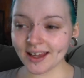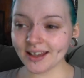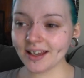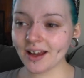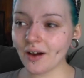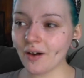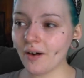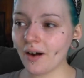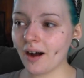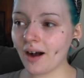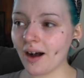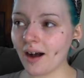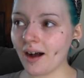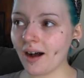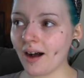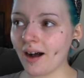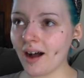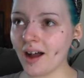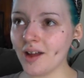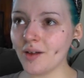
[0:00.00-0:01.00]
Now,
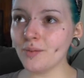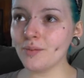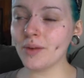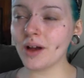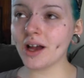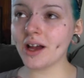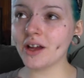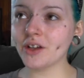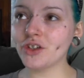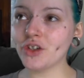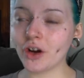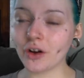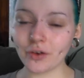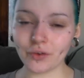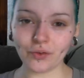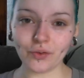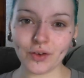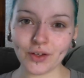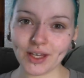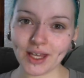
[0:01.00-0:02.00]
I'm a junk
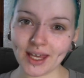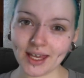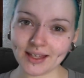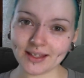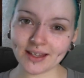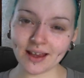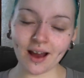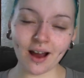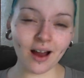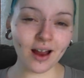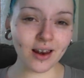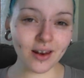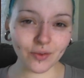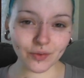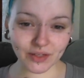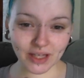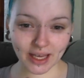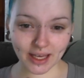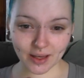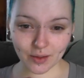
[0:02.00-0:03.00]
food eater. I
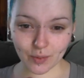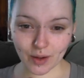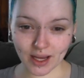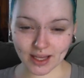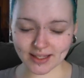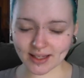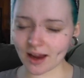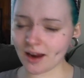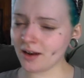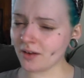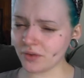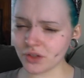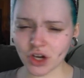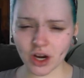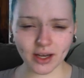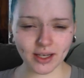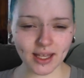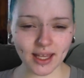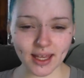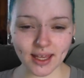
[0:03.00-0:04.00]
love takeaways. I love
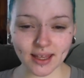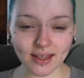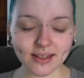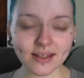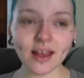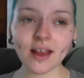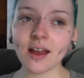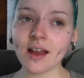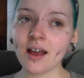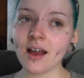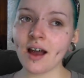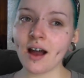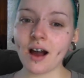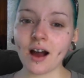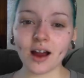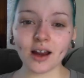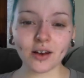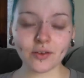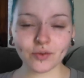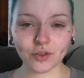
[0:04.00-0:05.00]
Chinese.
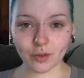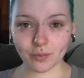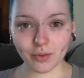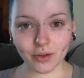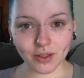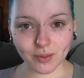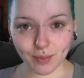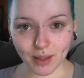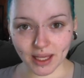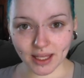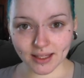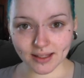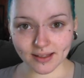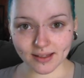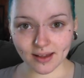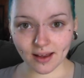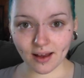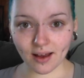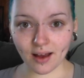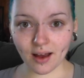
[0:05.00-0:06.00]
I love Domino's
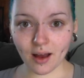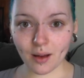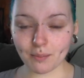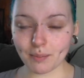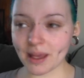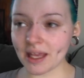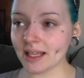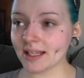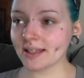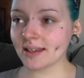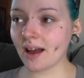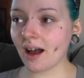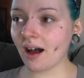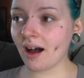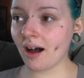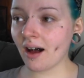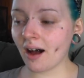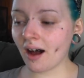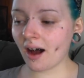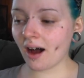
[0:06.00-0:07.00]
Pizza, Pizza
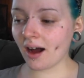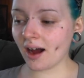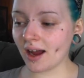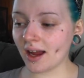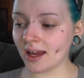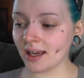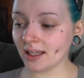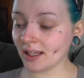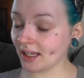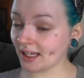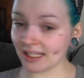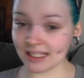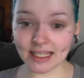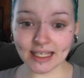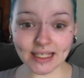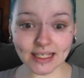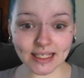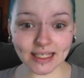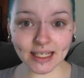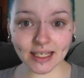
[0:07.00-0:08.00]
Hut. I like an
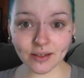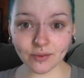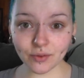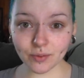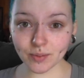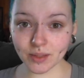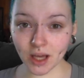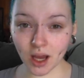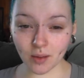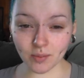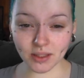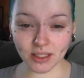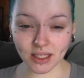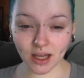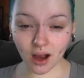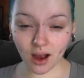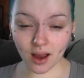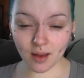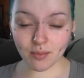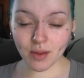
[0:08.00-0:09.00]
Indian from time to
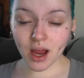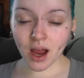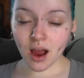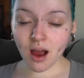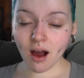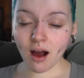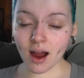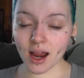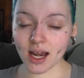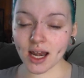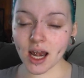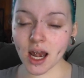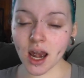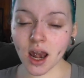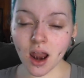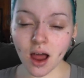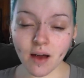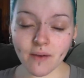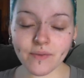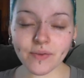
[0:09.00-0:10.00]
time. I
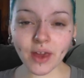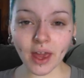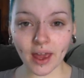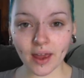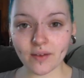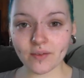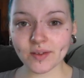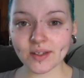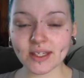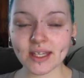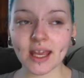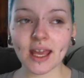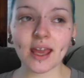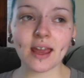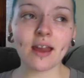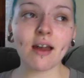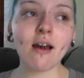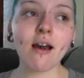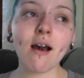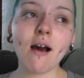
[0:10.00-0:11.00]
love
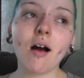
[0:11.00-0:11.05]
KFC.